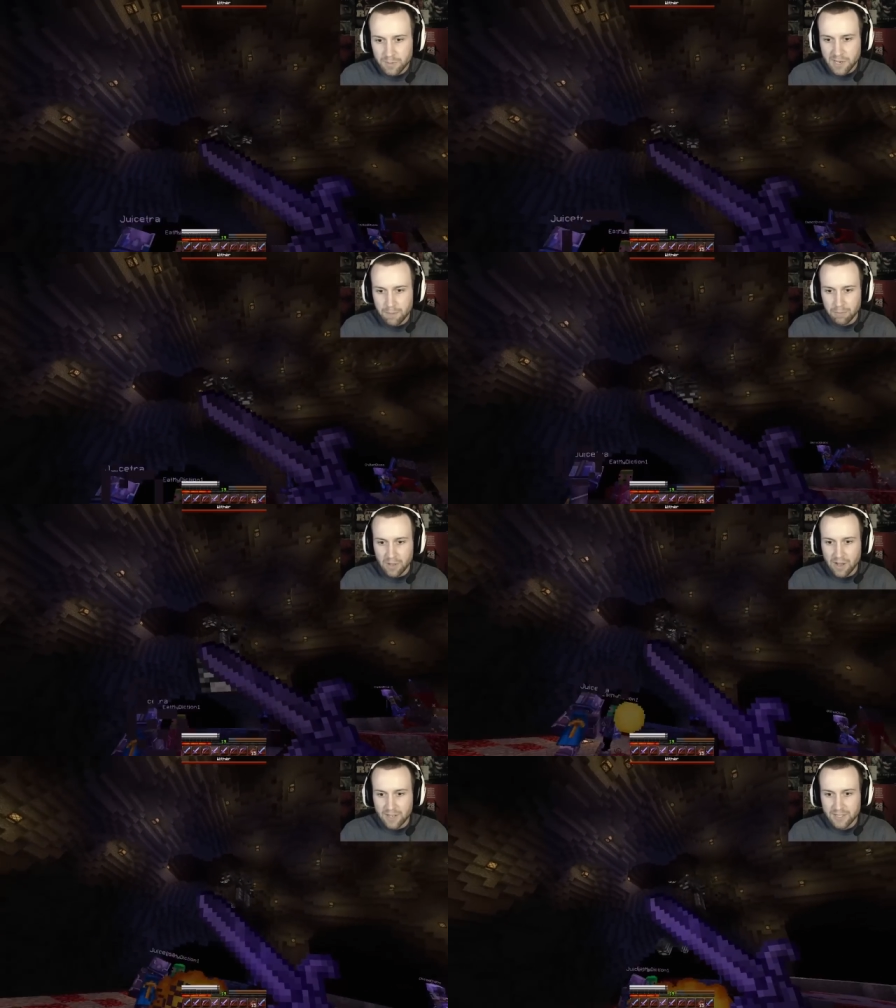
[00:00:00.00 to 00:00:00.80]
gonna right
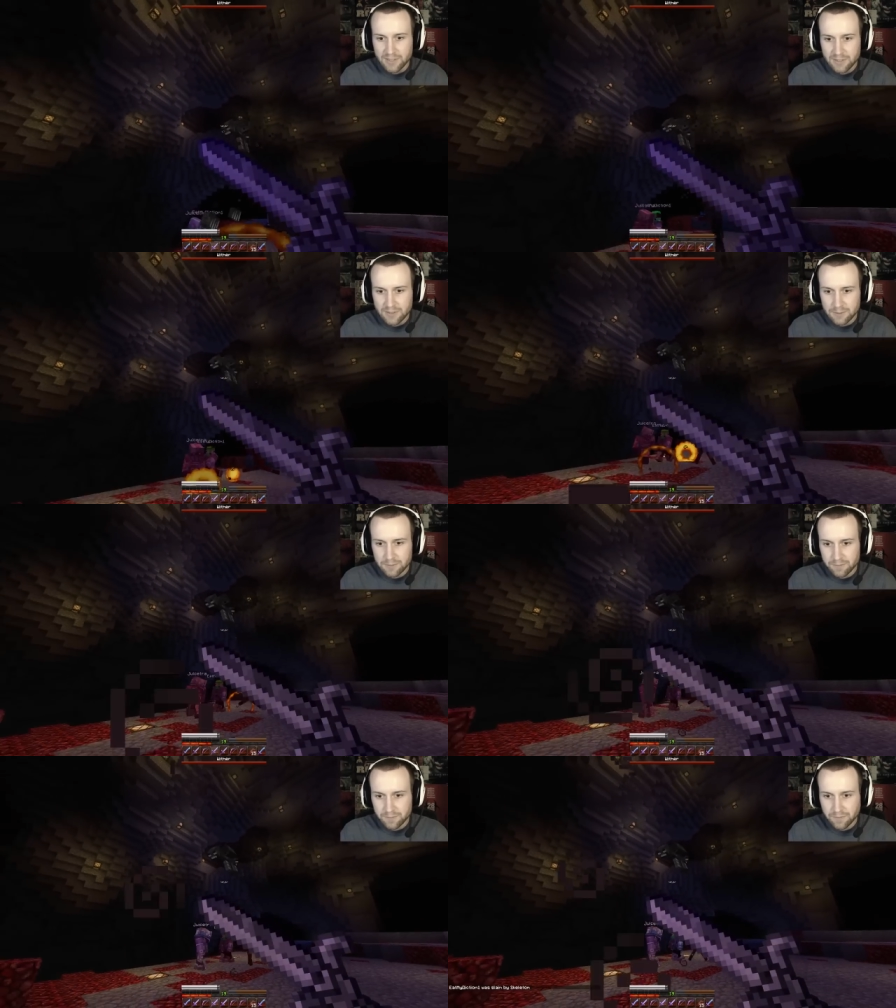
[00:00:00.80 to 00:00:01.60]
block. Here.
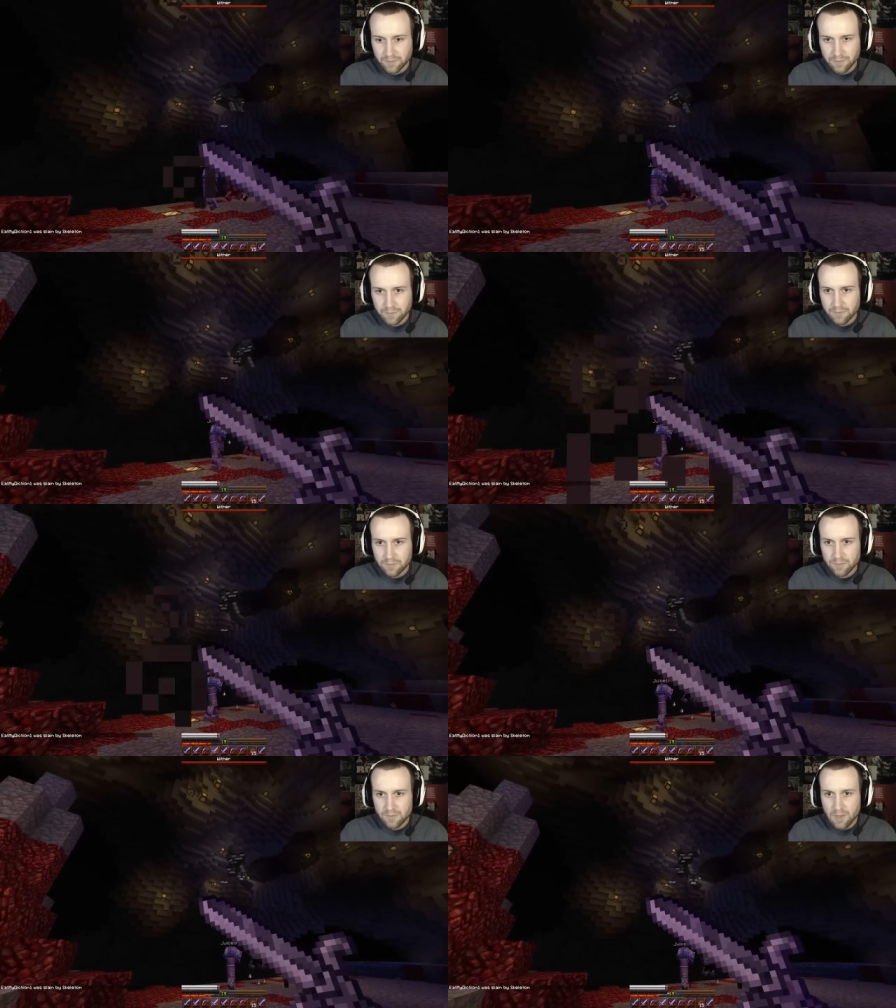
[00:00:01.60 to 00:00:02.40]
Hold on.
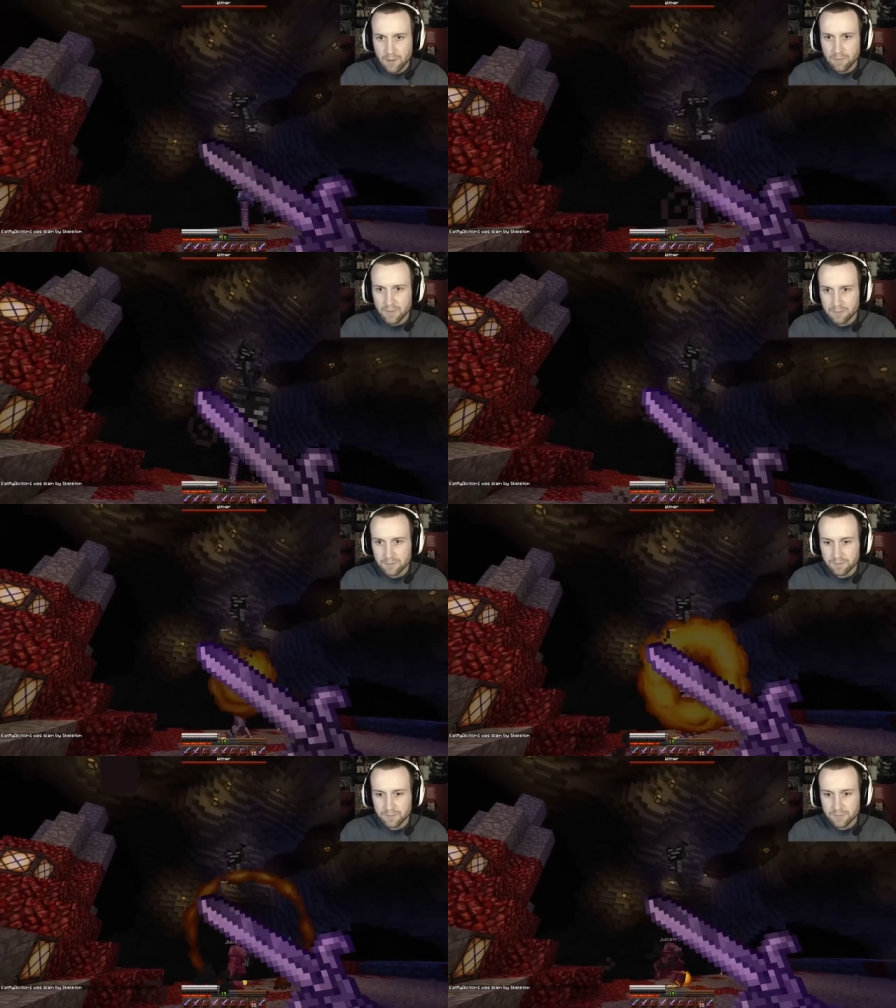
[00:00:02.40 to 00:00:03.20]
God damn
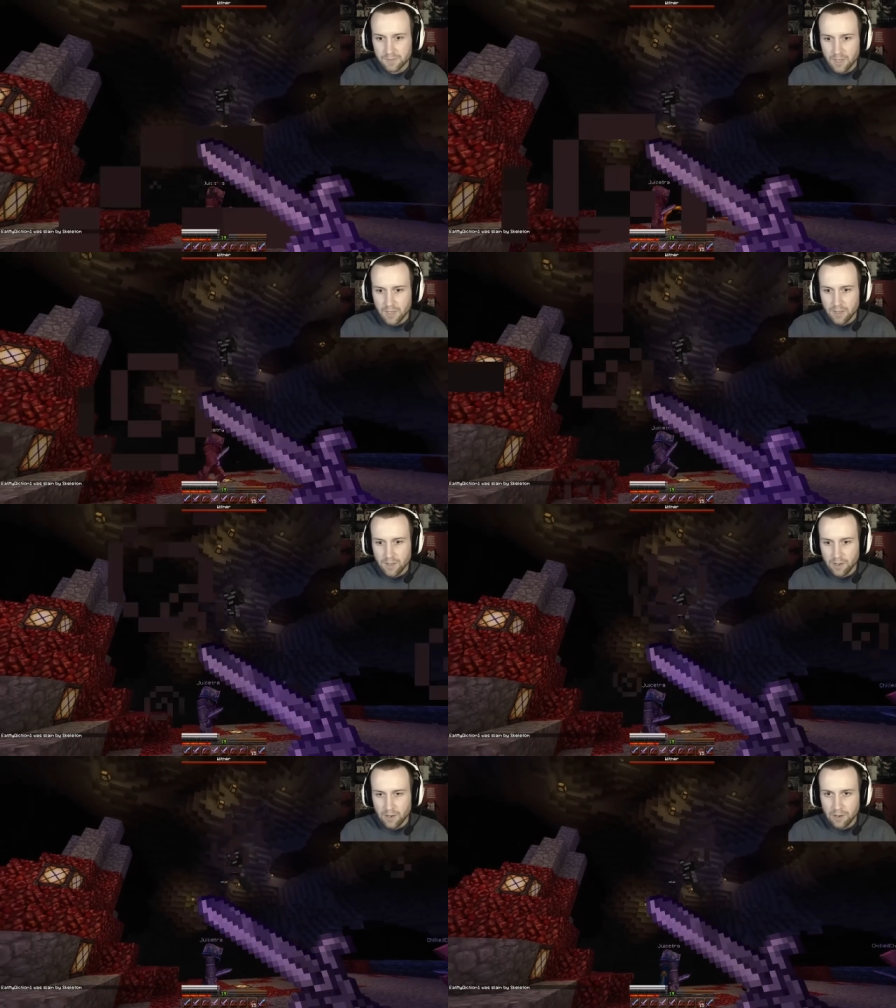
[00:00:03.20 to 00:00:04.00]
it.
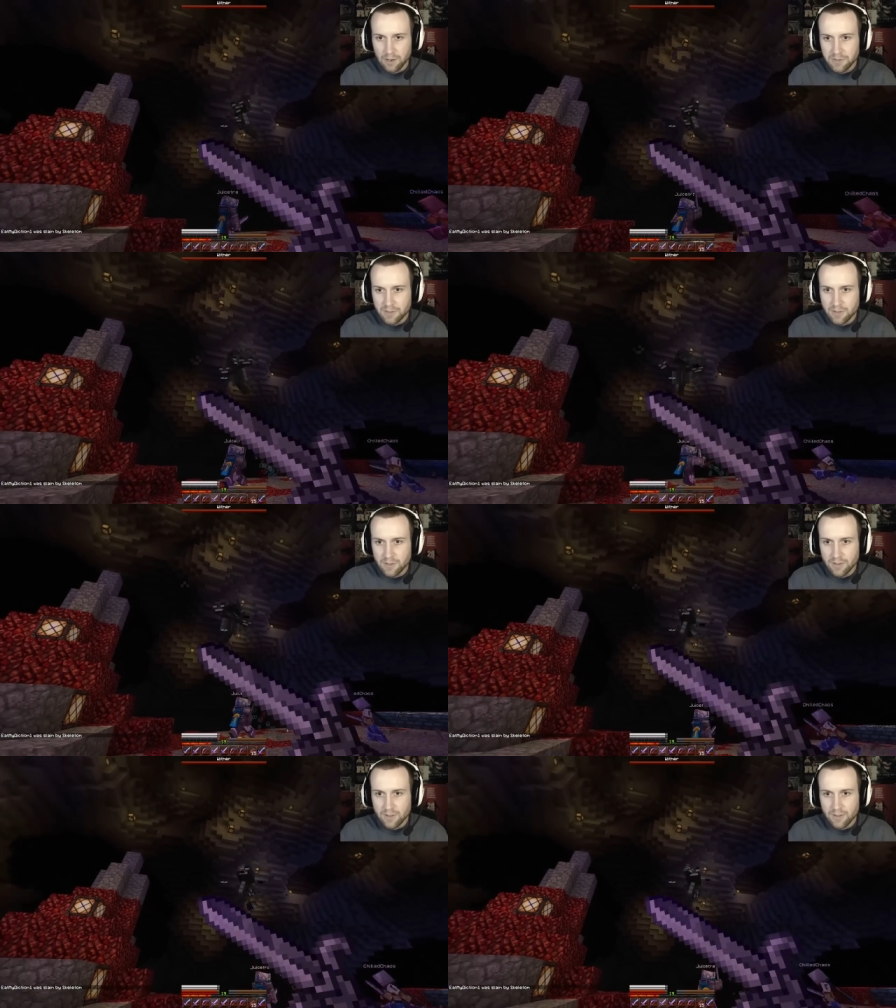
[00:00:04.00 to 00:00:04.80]
Oh. Yes, tears,
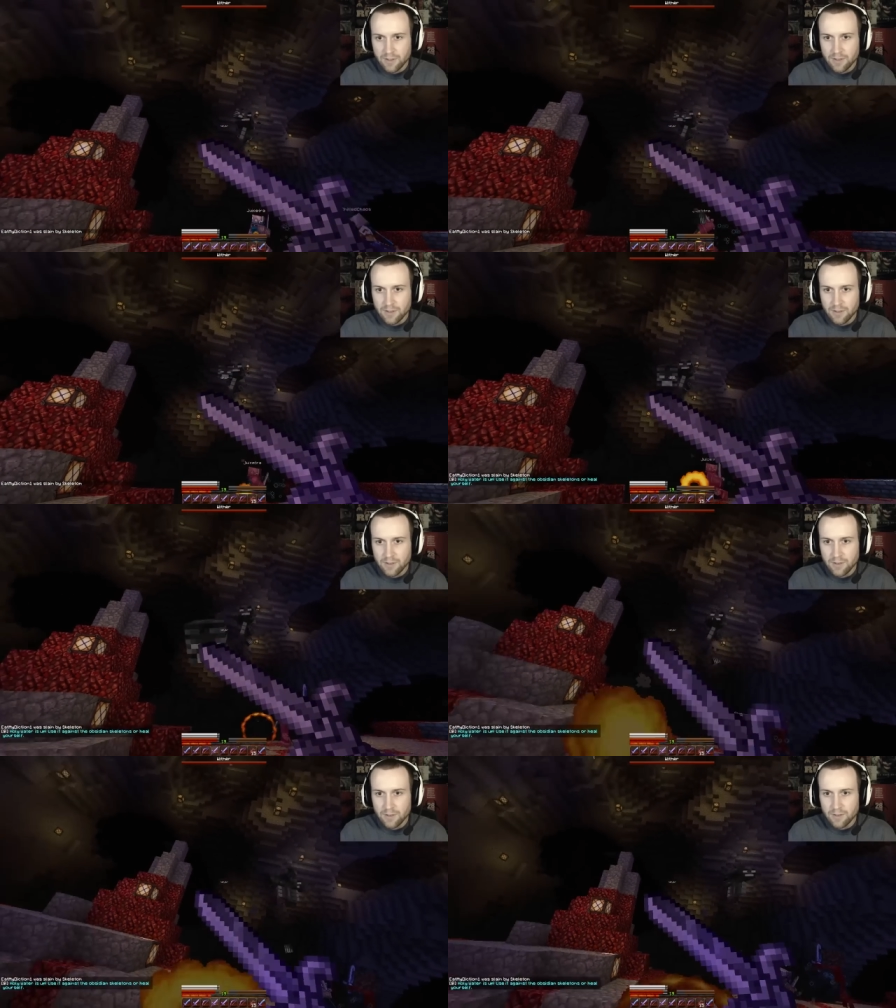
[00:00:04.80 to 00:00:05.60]
tears.